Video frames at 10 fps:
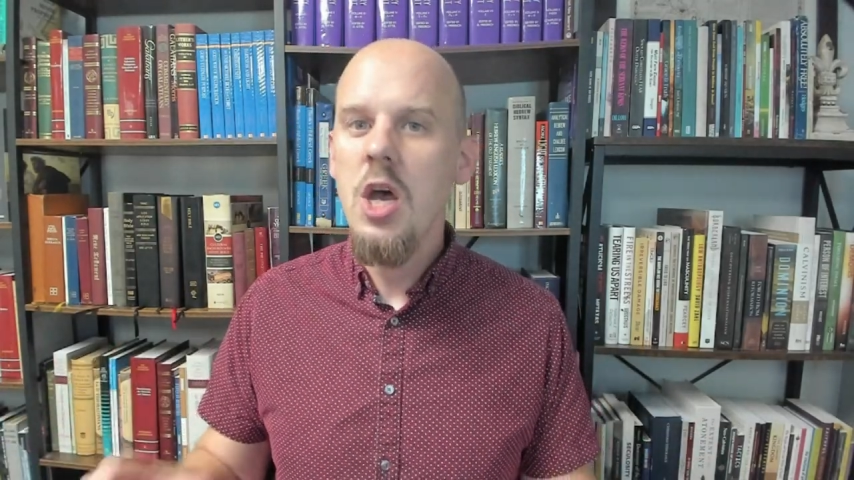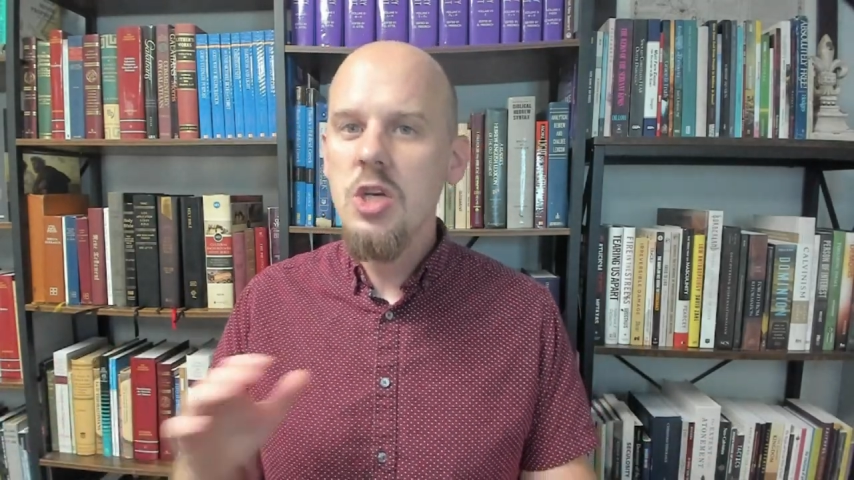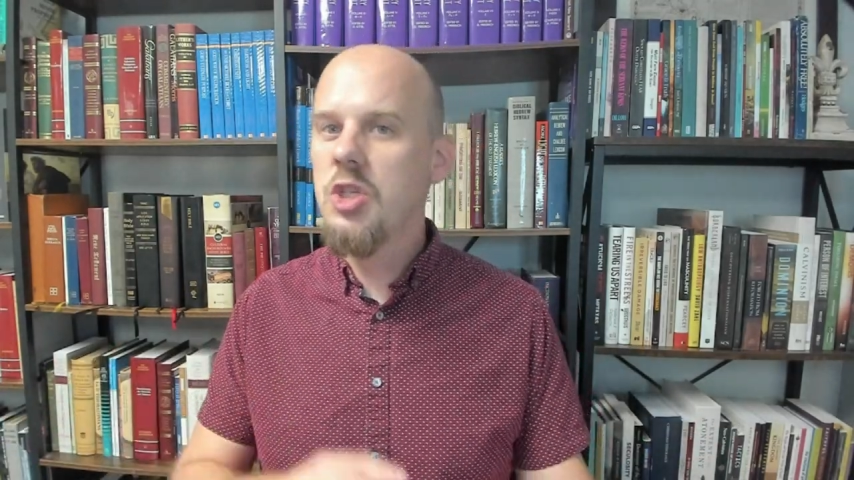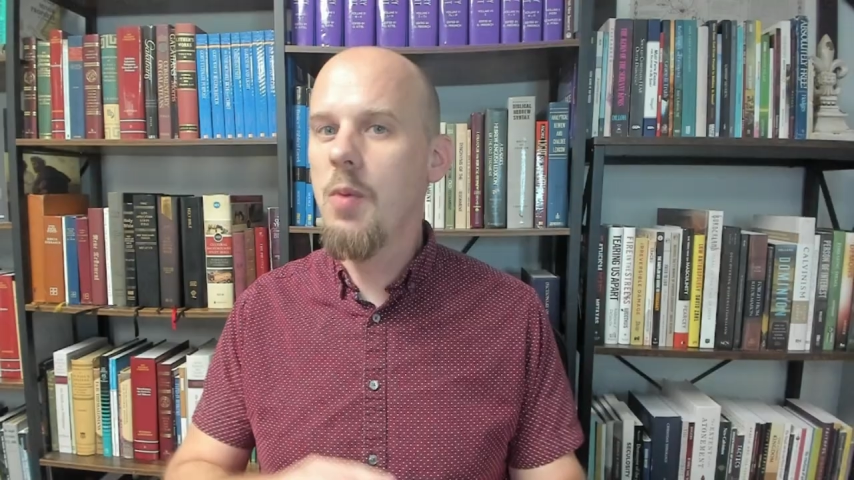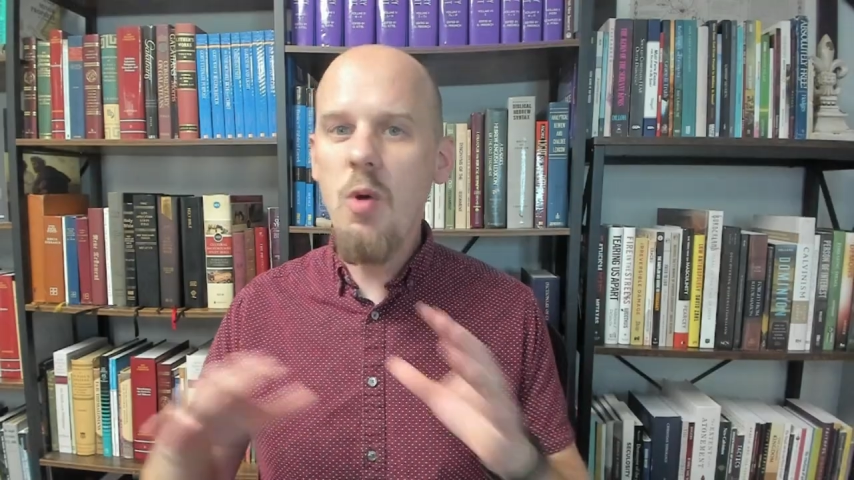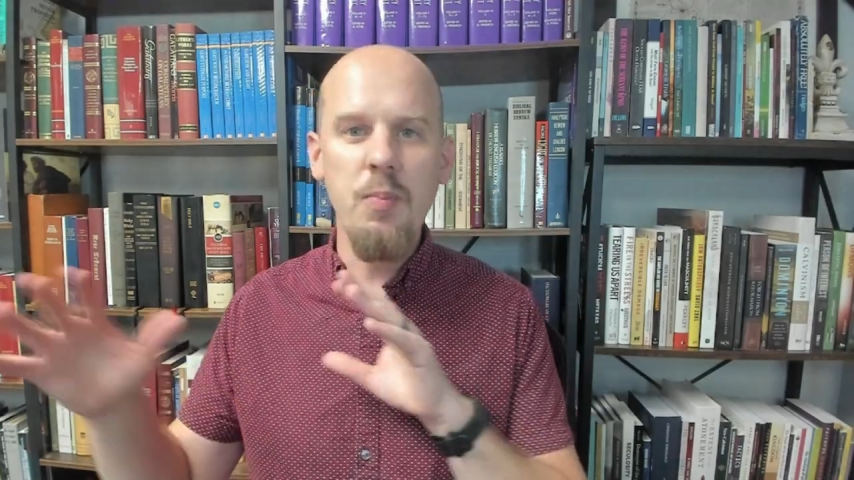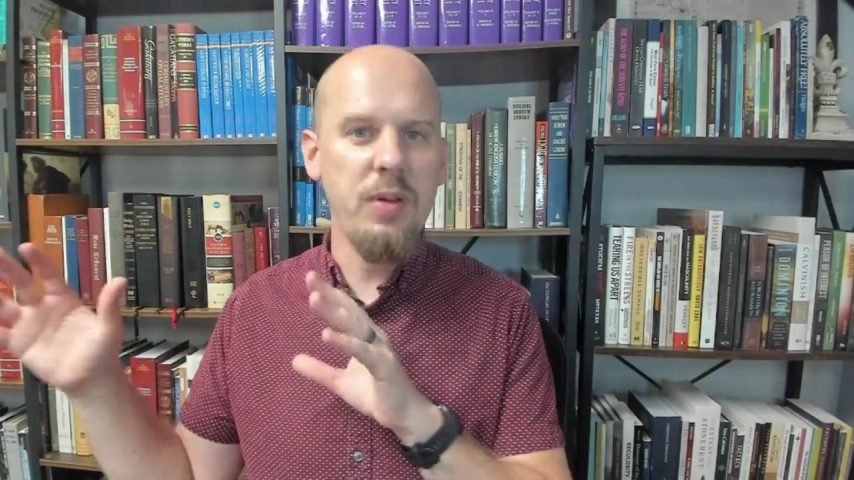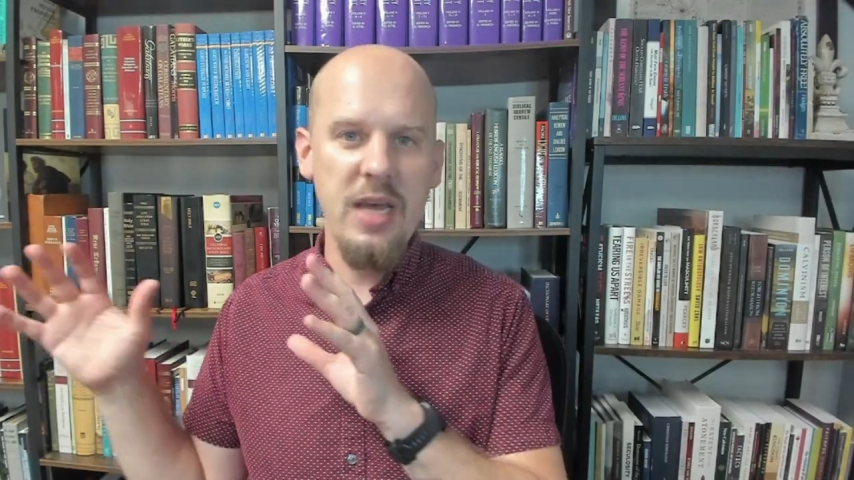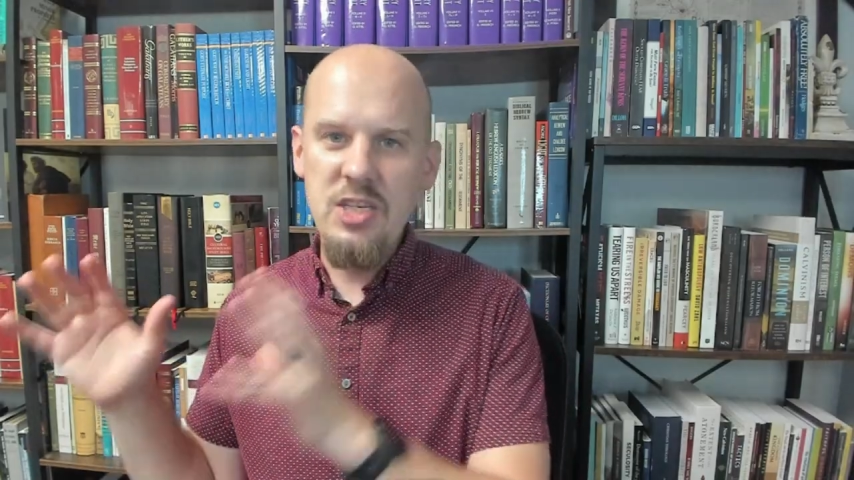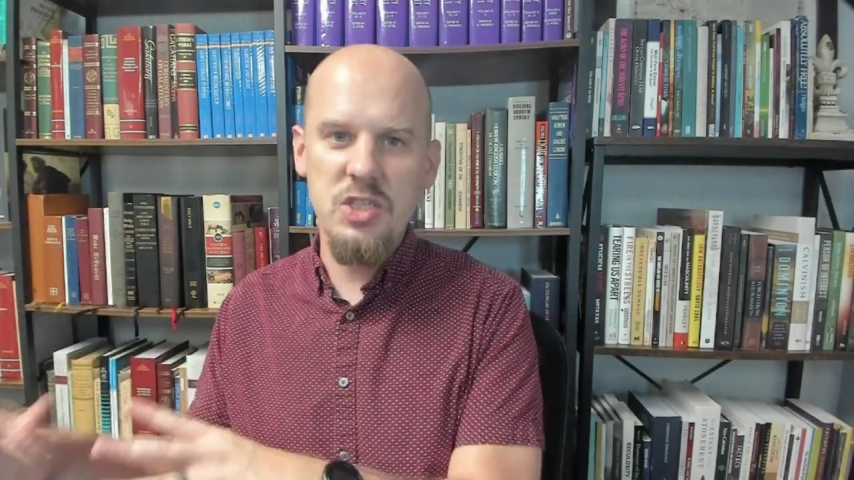someone
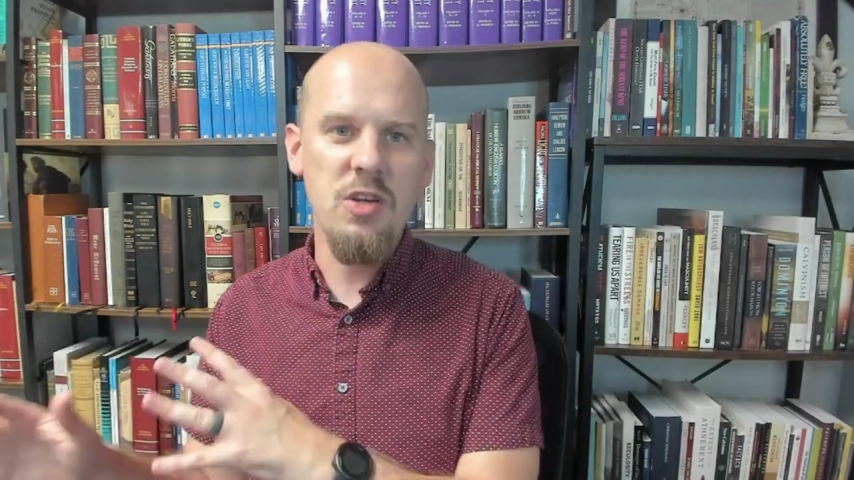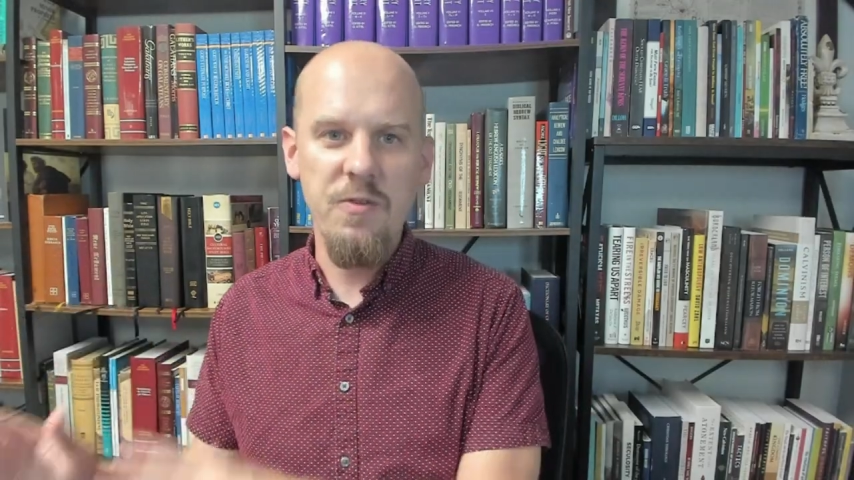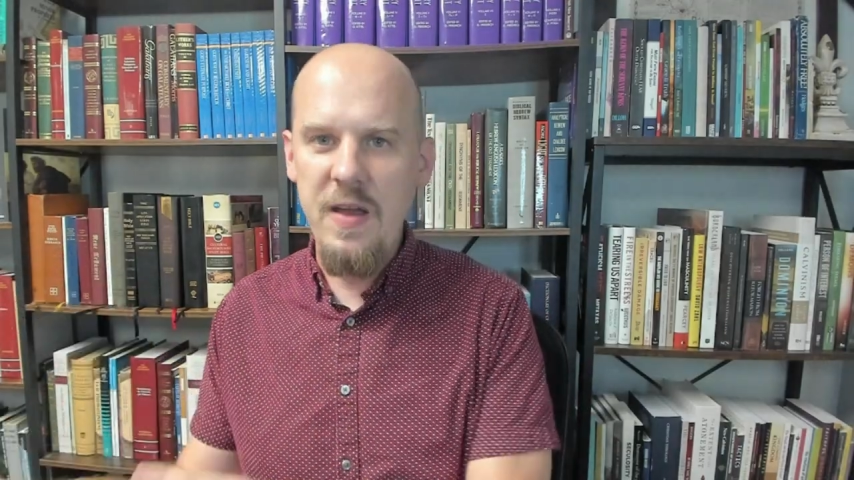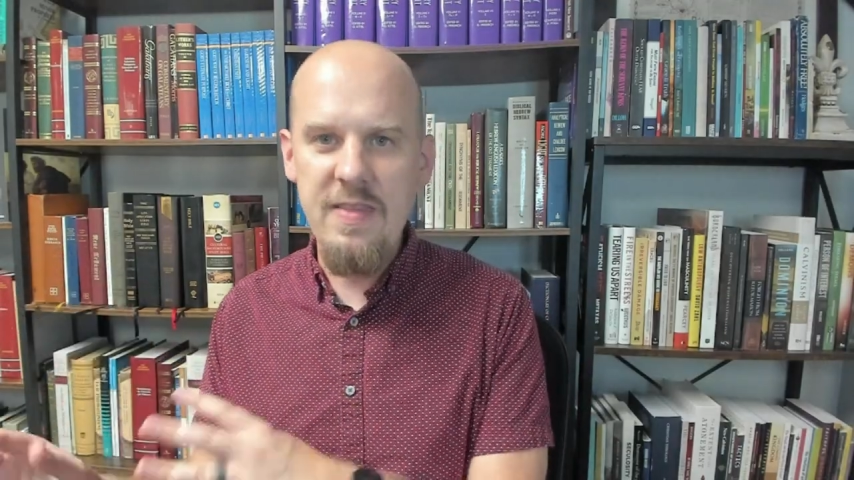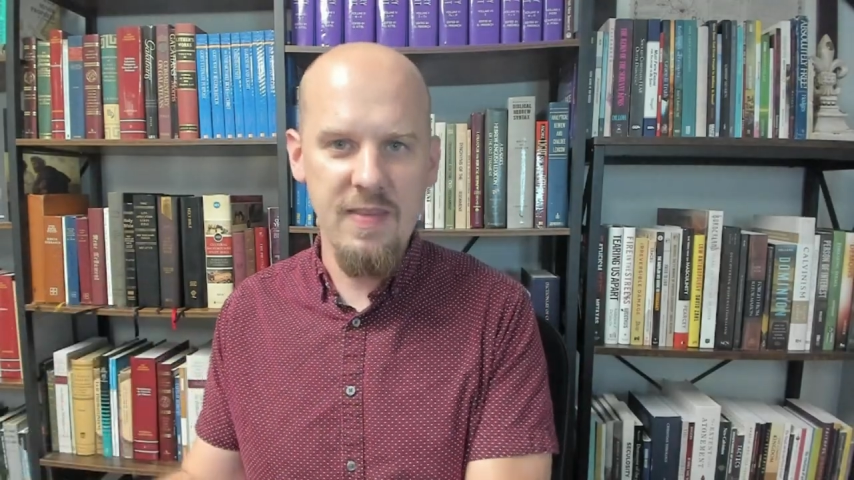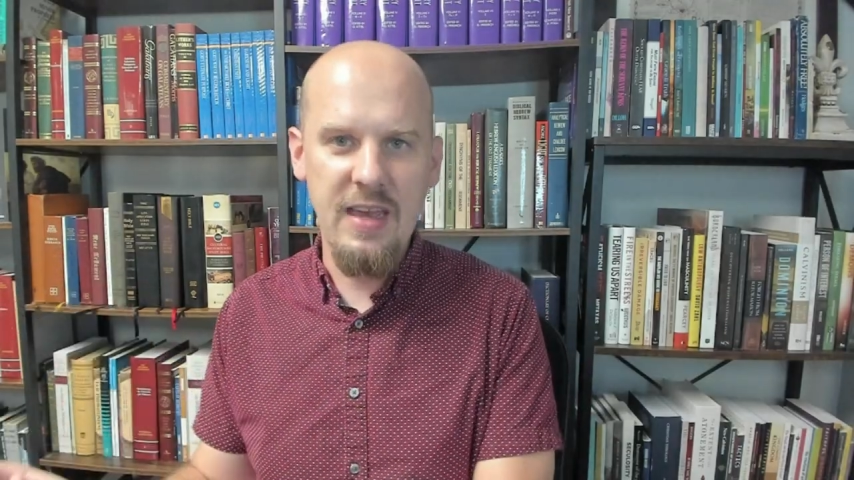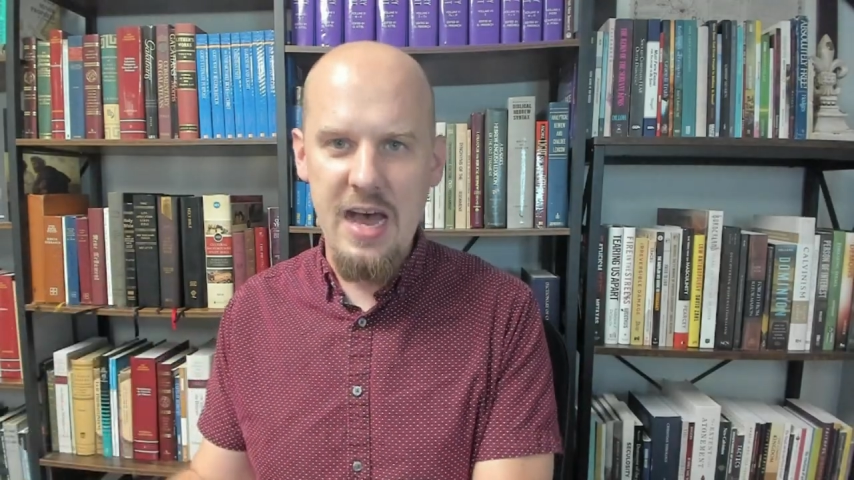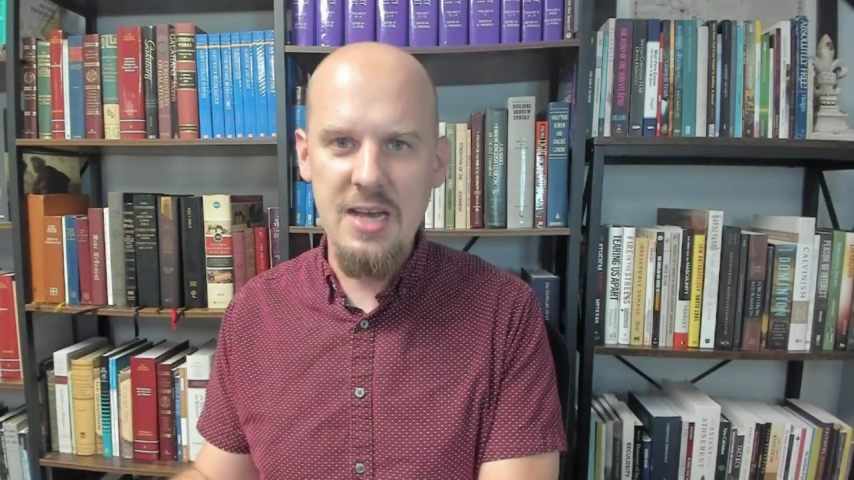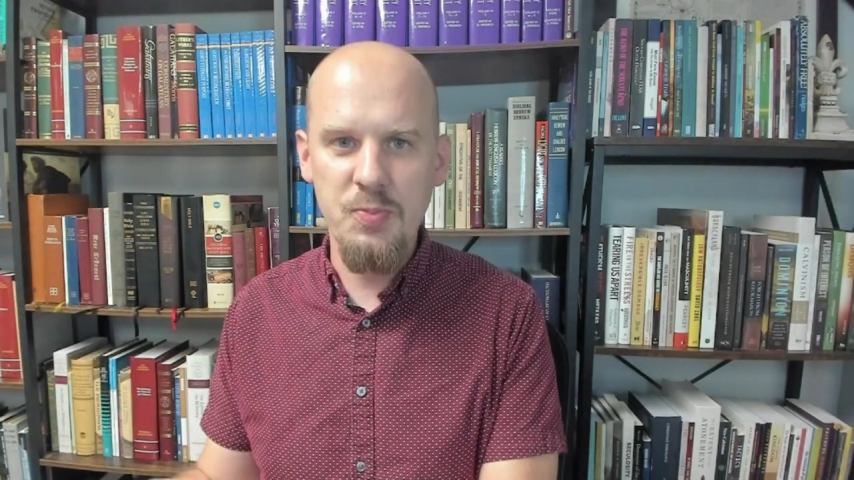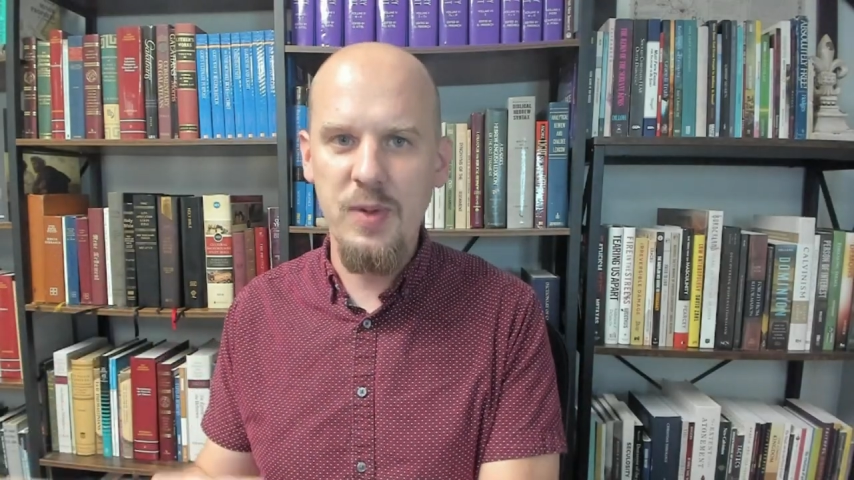places their faith in the
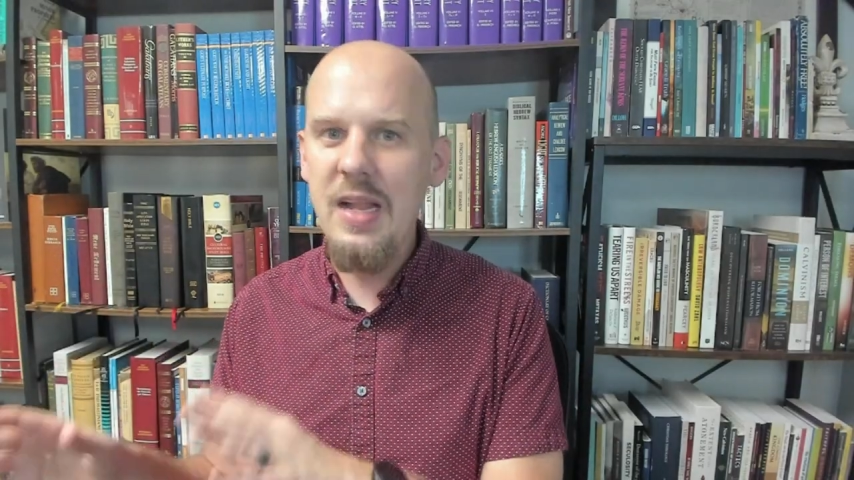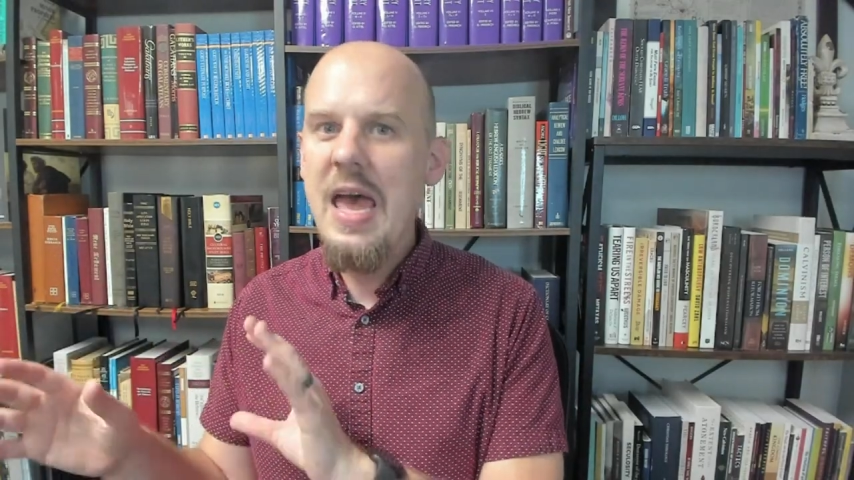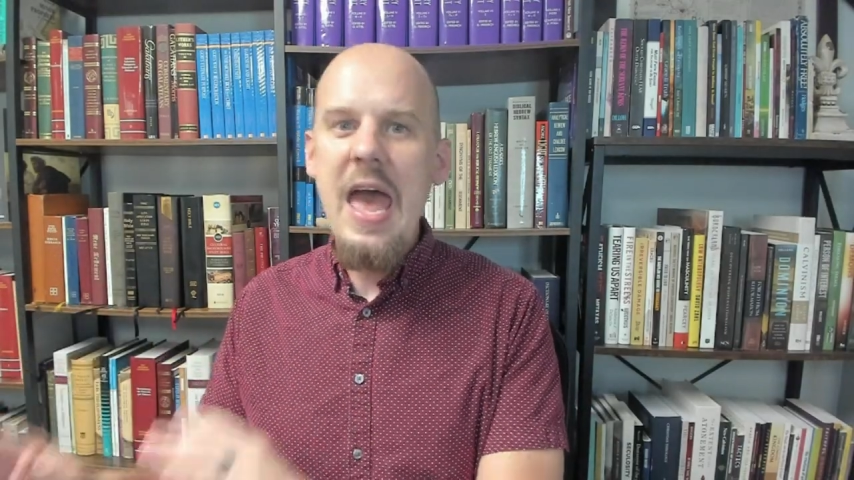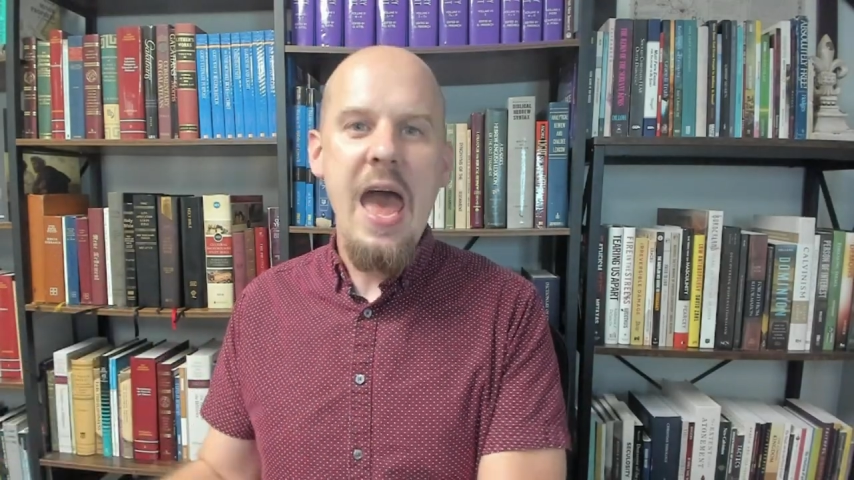gospel,